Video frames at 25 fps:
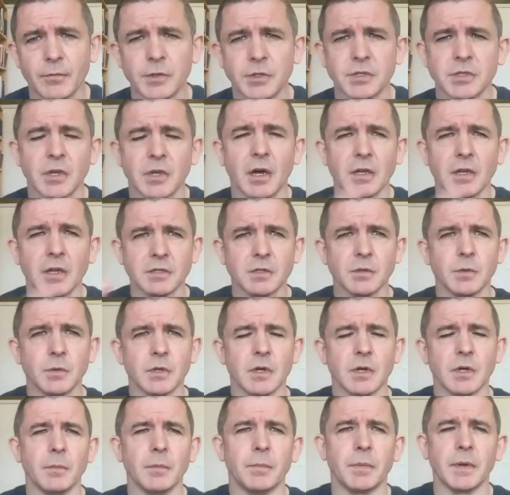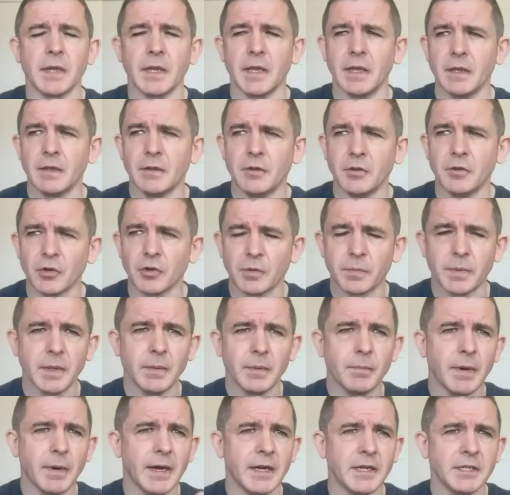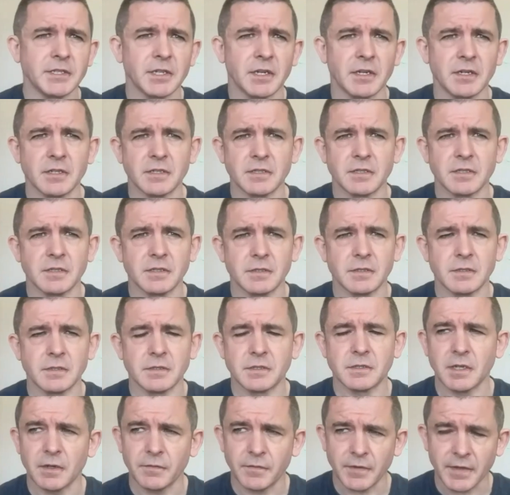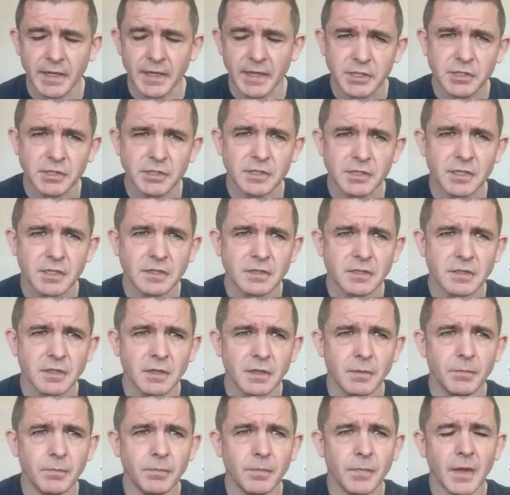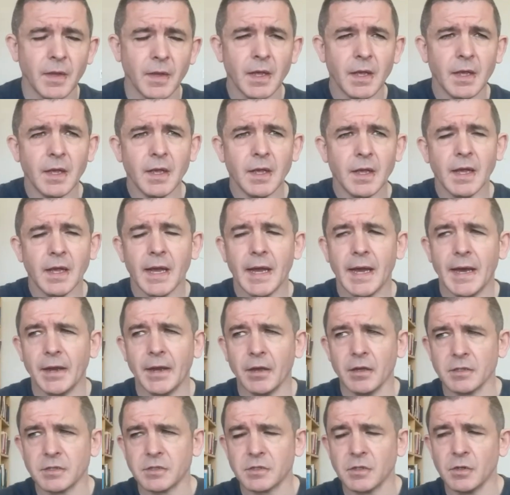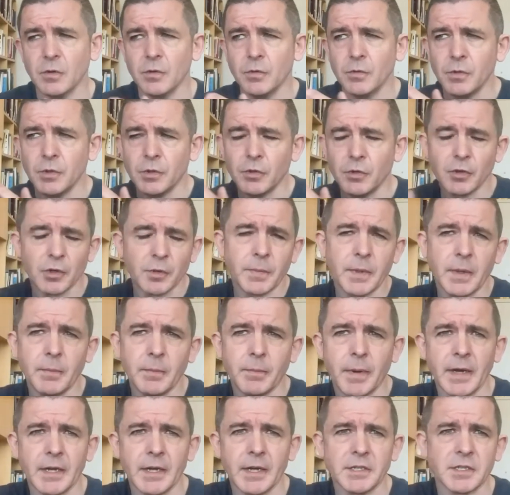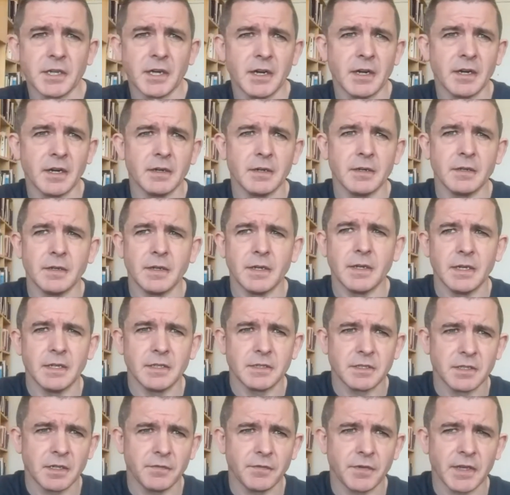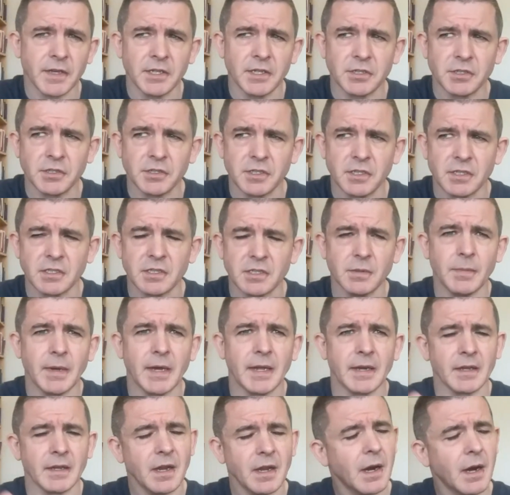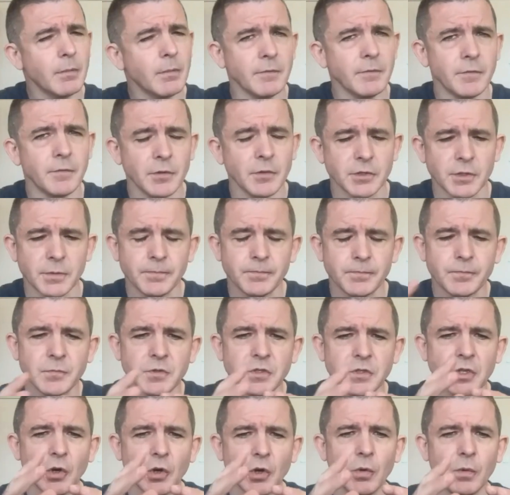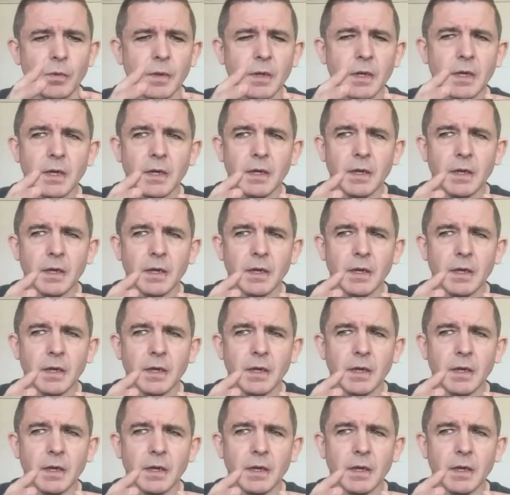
which is also a company, the European Biochar Certification System, and also European Biochar uh, Certification System and Carbon Future. So